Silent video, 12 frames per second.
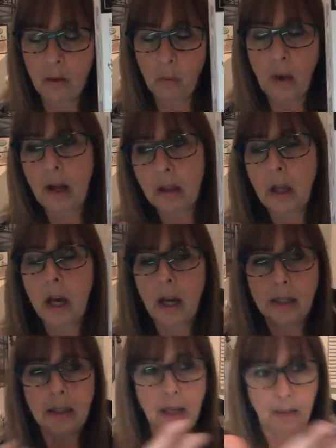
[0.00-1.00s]
Well,
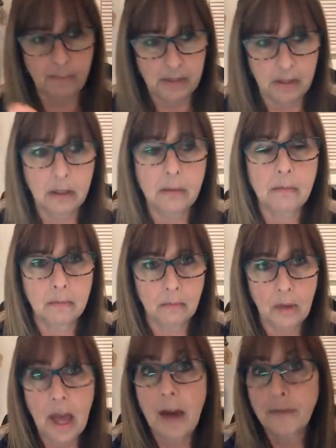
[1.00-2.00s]
I kept it
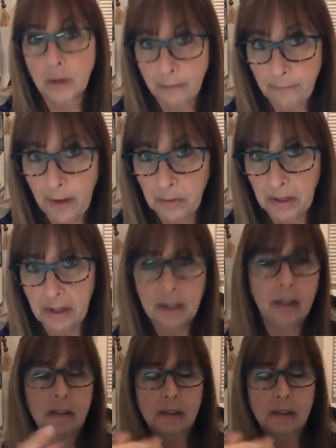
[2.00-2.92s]
after I found it